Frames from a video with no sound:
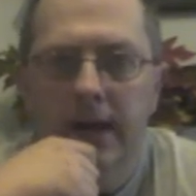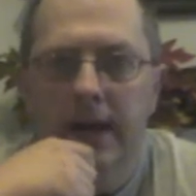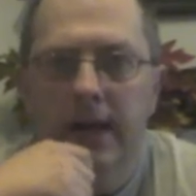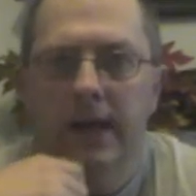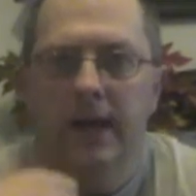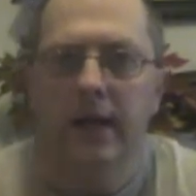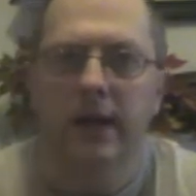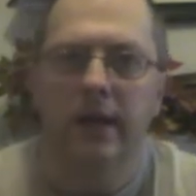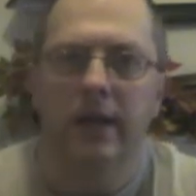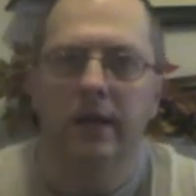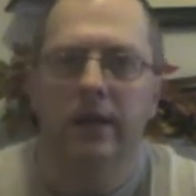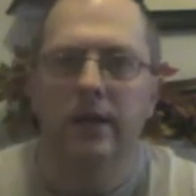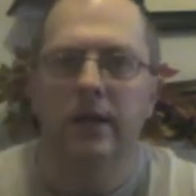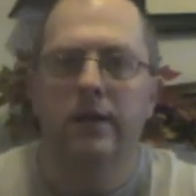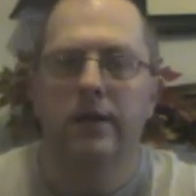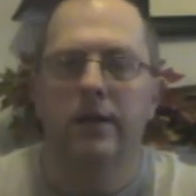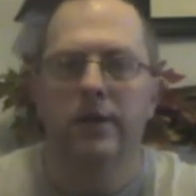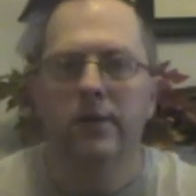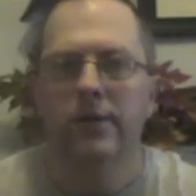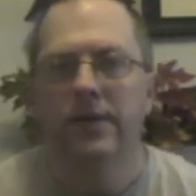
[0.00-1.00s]
in
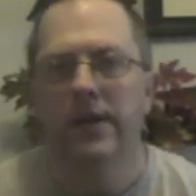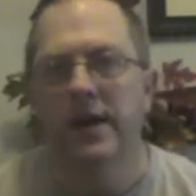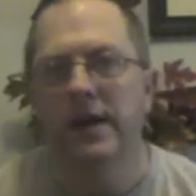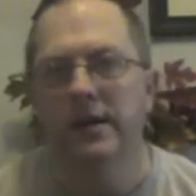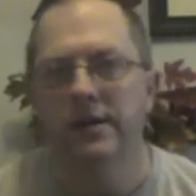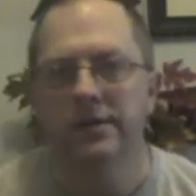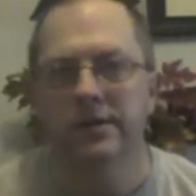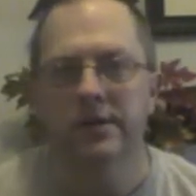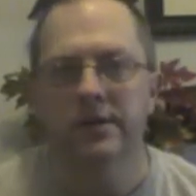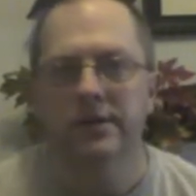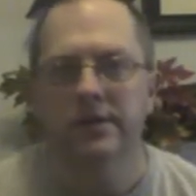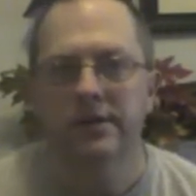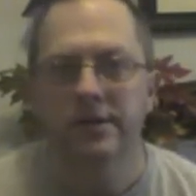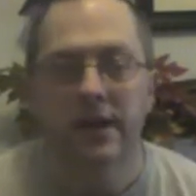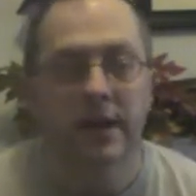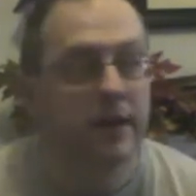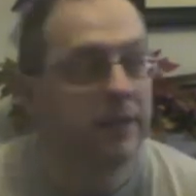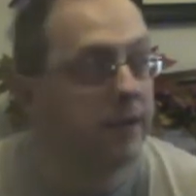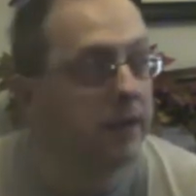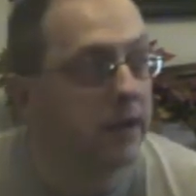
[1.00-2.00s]

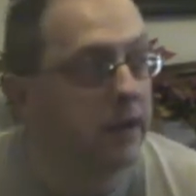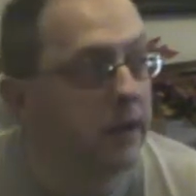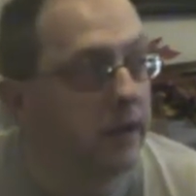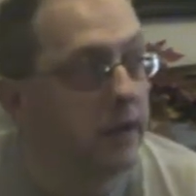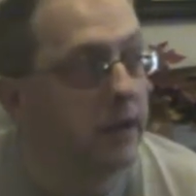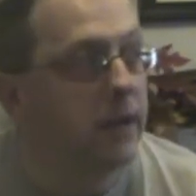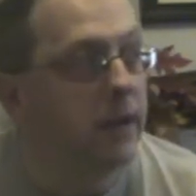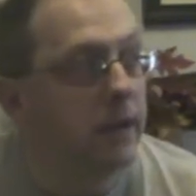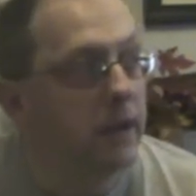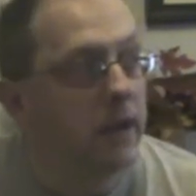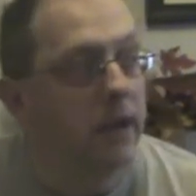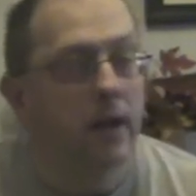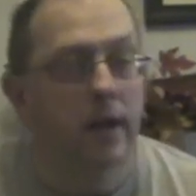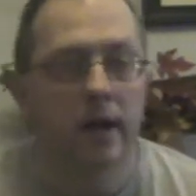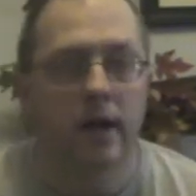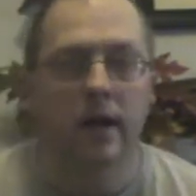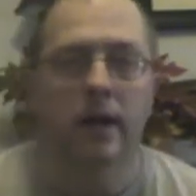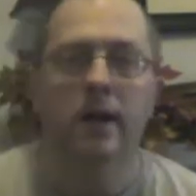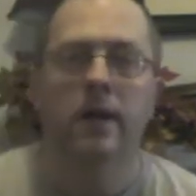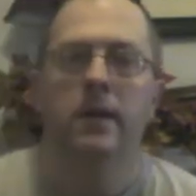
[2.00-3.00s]
2007,
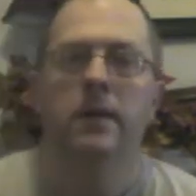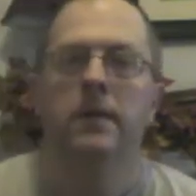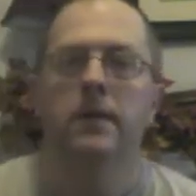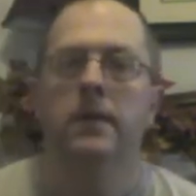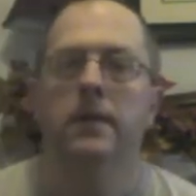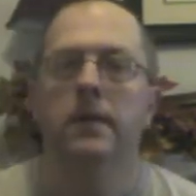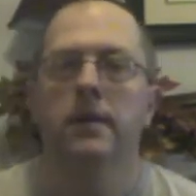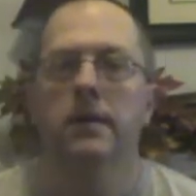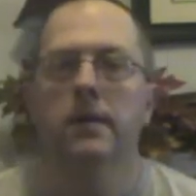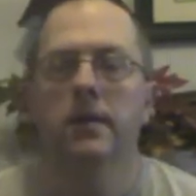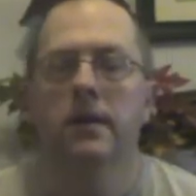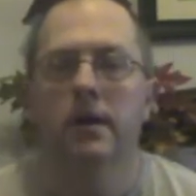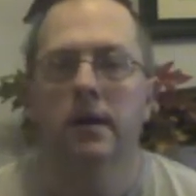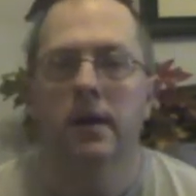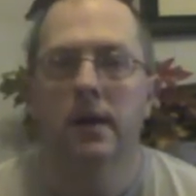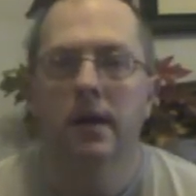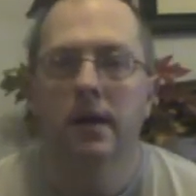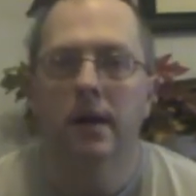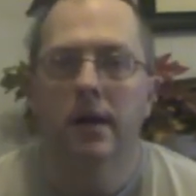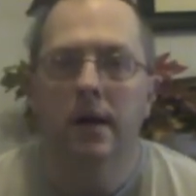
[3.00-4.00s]
I
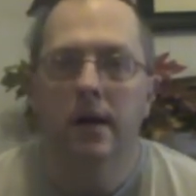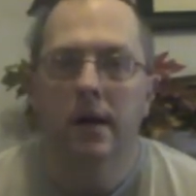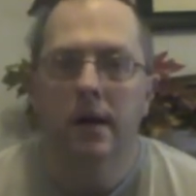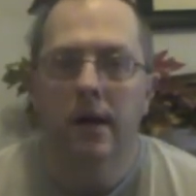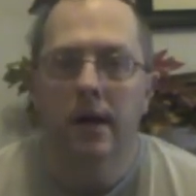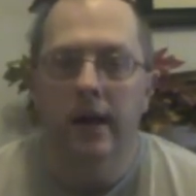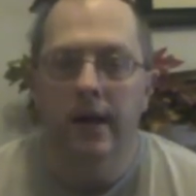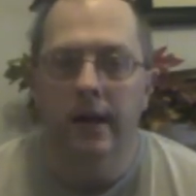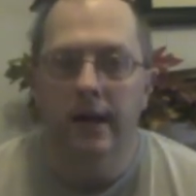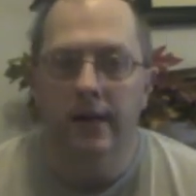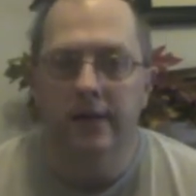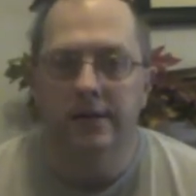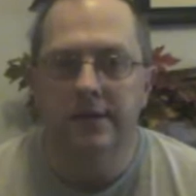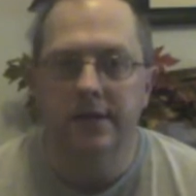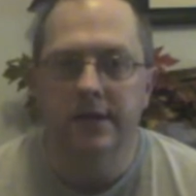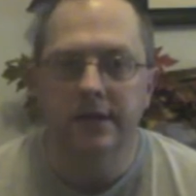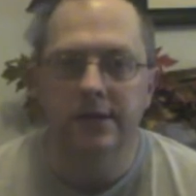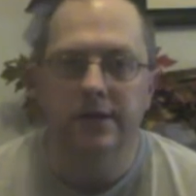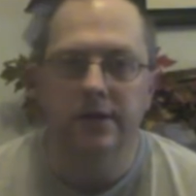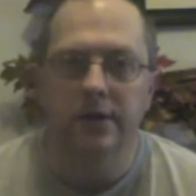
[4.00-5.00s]
had a
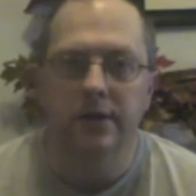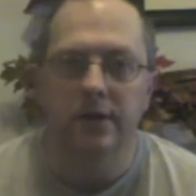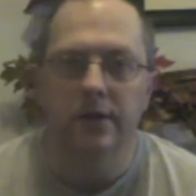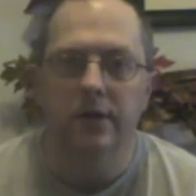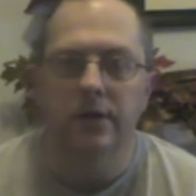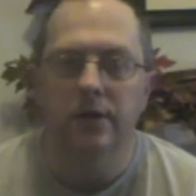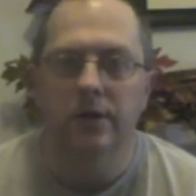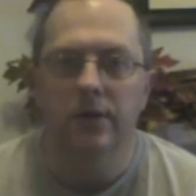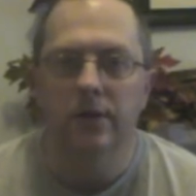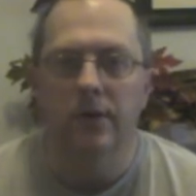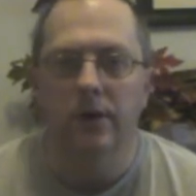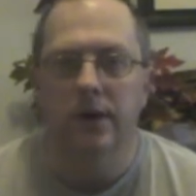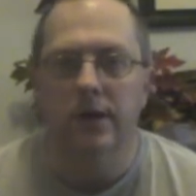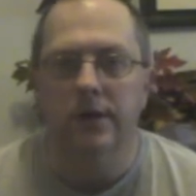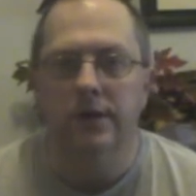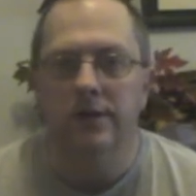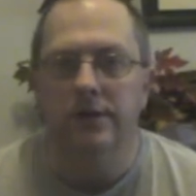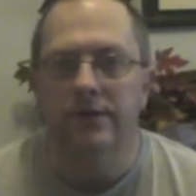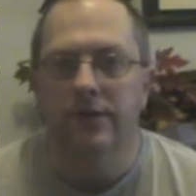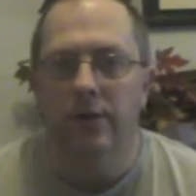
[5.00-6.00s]
sister who
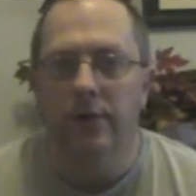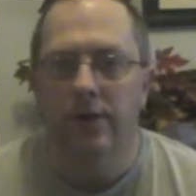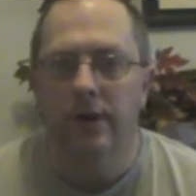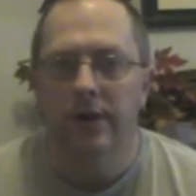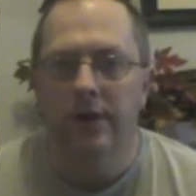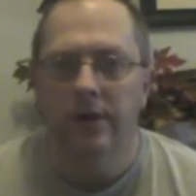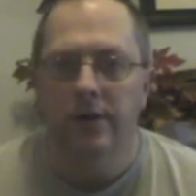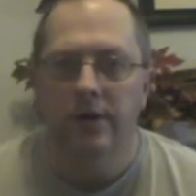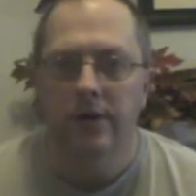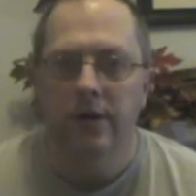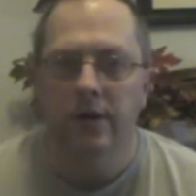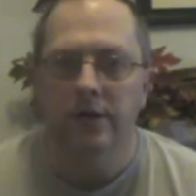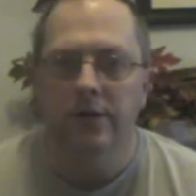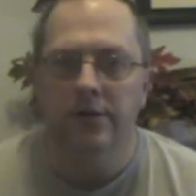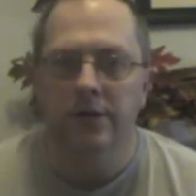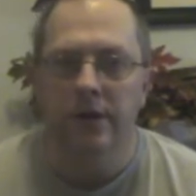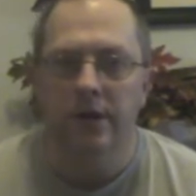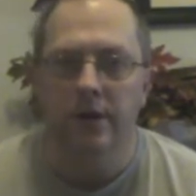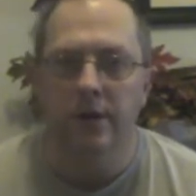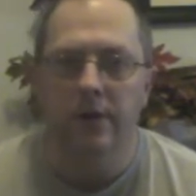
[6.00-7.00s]
was 42
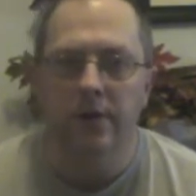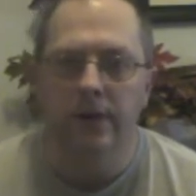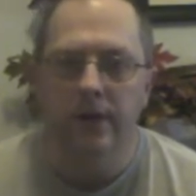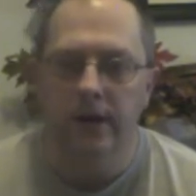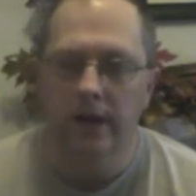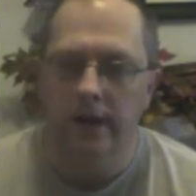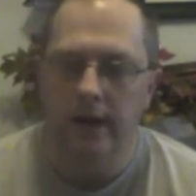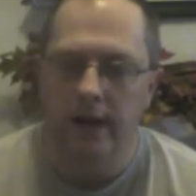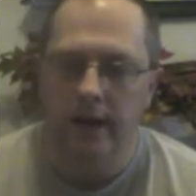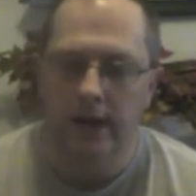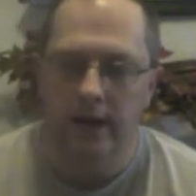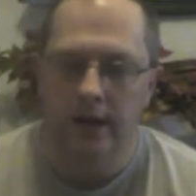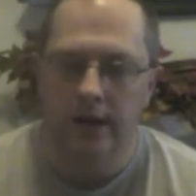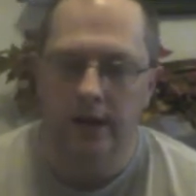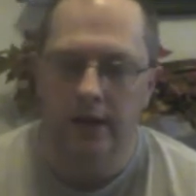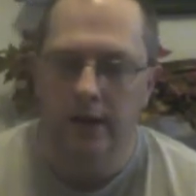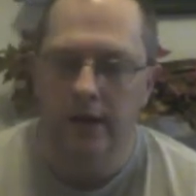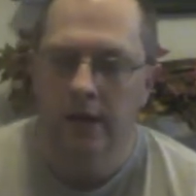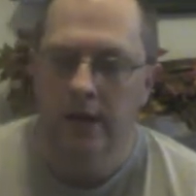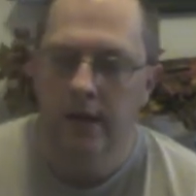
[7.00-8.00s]
years old
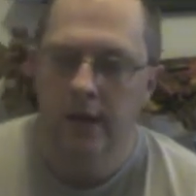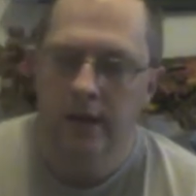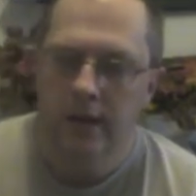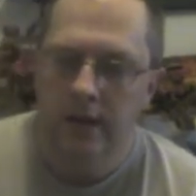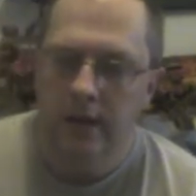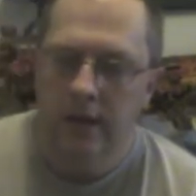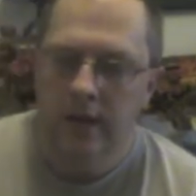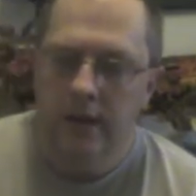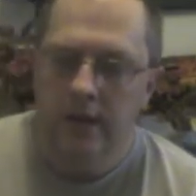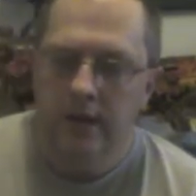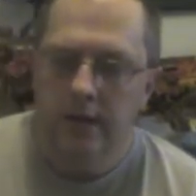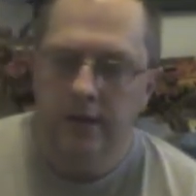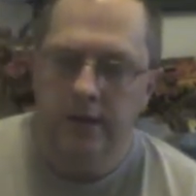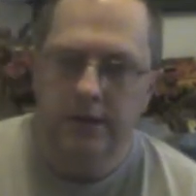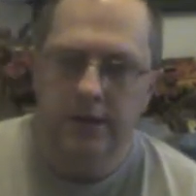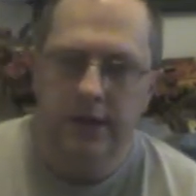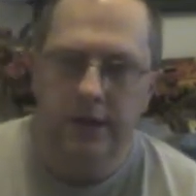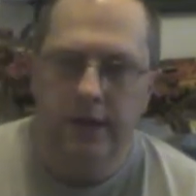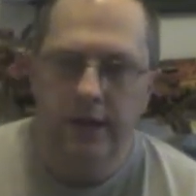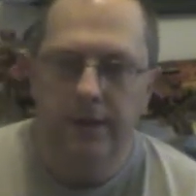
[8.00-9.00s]
and
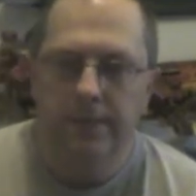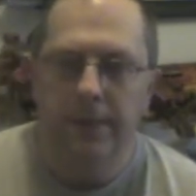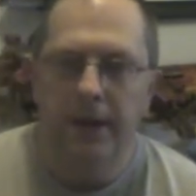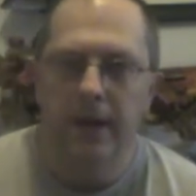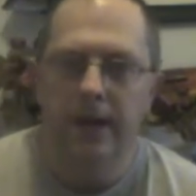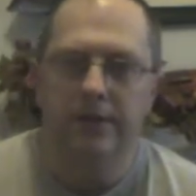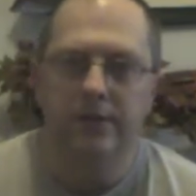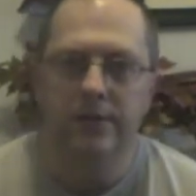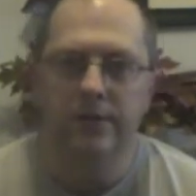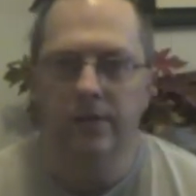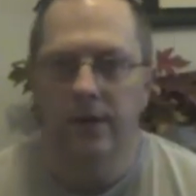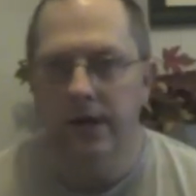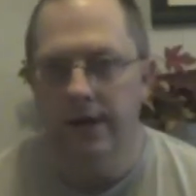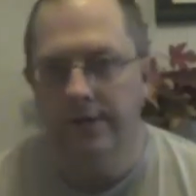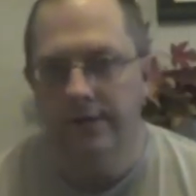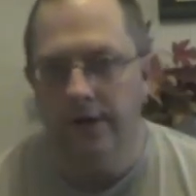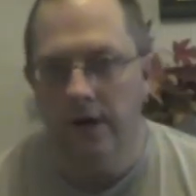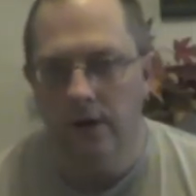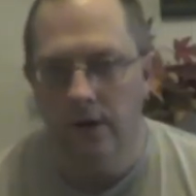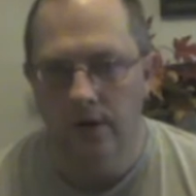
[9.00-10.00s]
she passed away
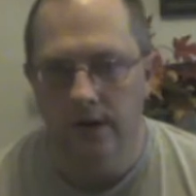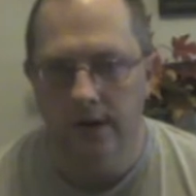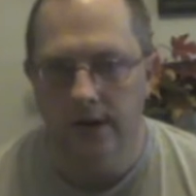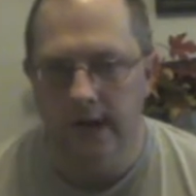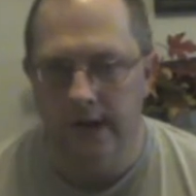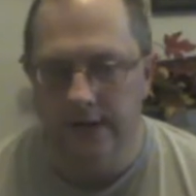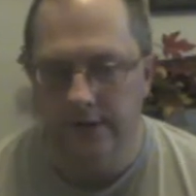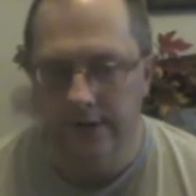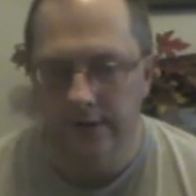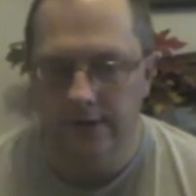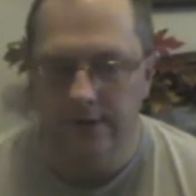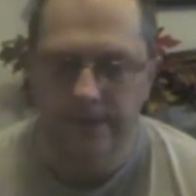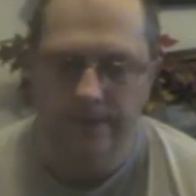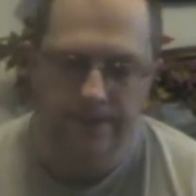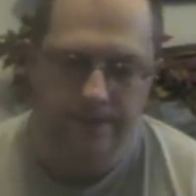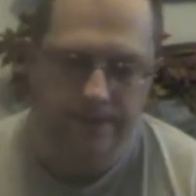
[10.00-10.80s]
of colon cancer.